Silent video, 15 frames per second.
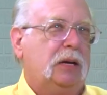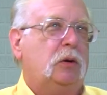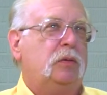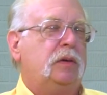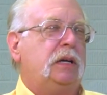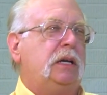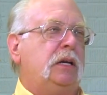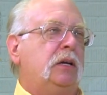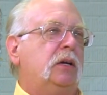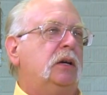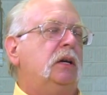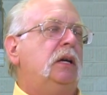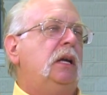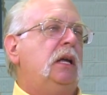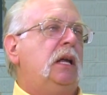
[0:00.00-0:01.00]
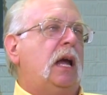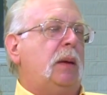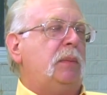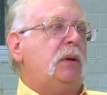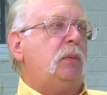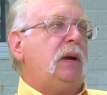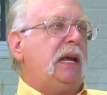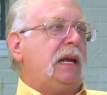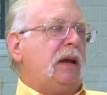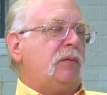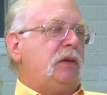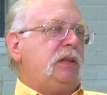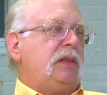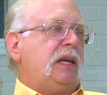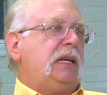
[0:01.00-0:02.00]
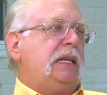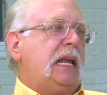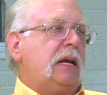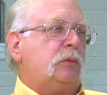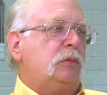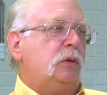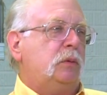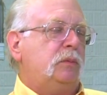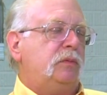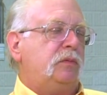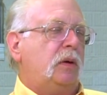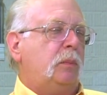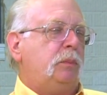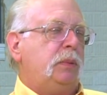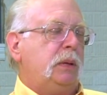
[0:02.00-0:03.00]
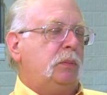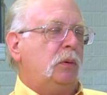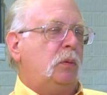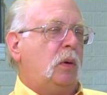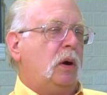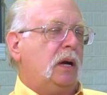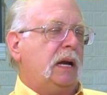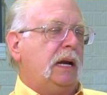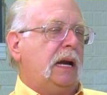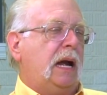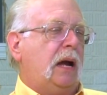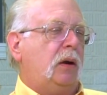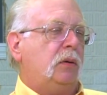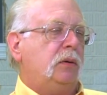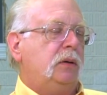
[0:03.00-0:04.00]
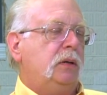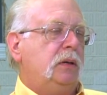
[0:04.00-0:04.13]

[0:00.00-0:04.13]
over here. I mean, we had everything in that room from people walking out